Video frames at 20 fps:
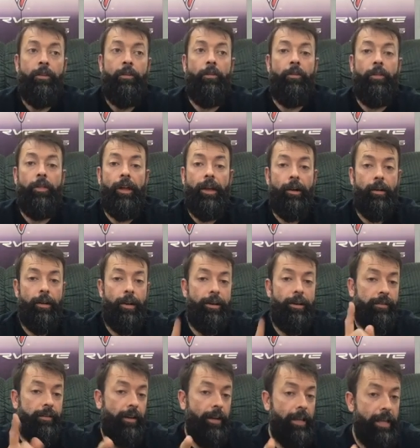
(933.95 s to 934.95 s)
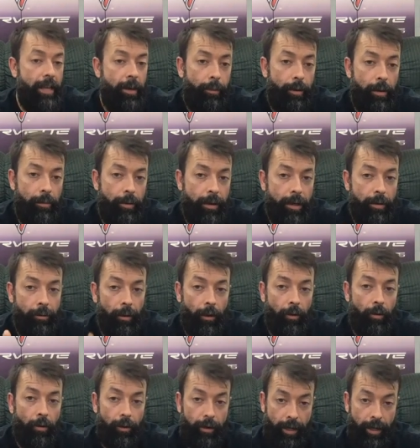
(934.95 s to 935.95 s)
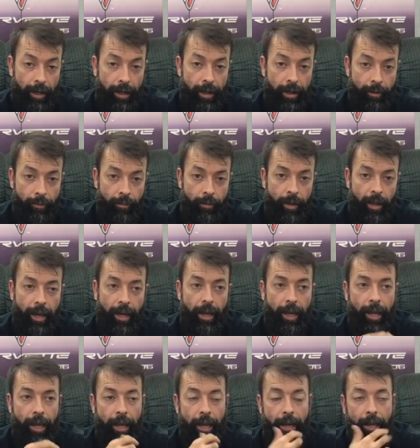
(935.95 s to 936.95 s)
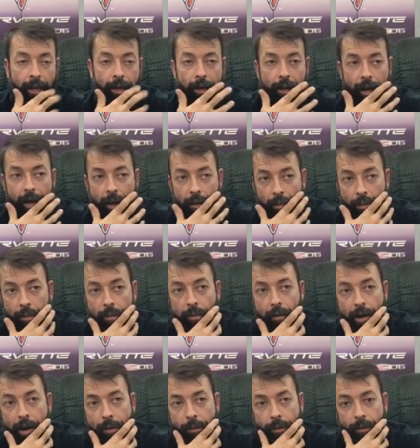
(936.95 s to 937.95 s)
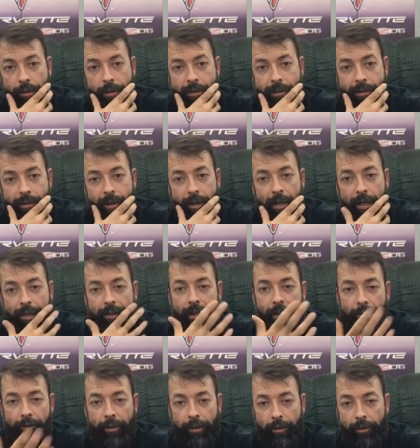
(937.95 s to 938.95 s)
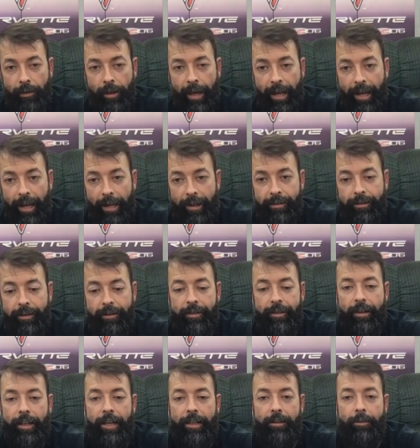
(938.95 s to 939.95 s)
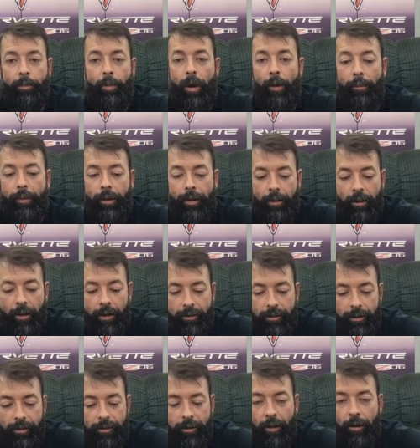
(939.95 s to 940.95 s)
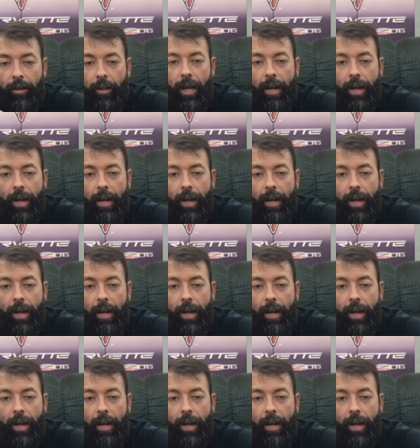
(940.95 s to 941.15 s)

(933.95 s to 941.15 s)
There is an EPP blower cam, and I would probably say definitely do the heads. It's less pumping losses. So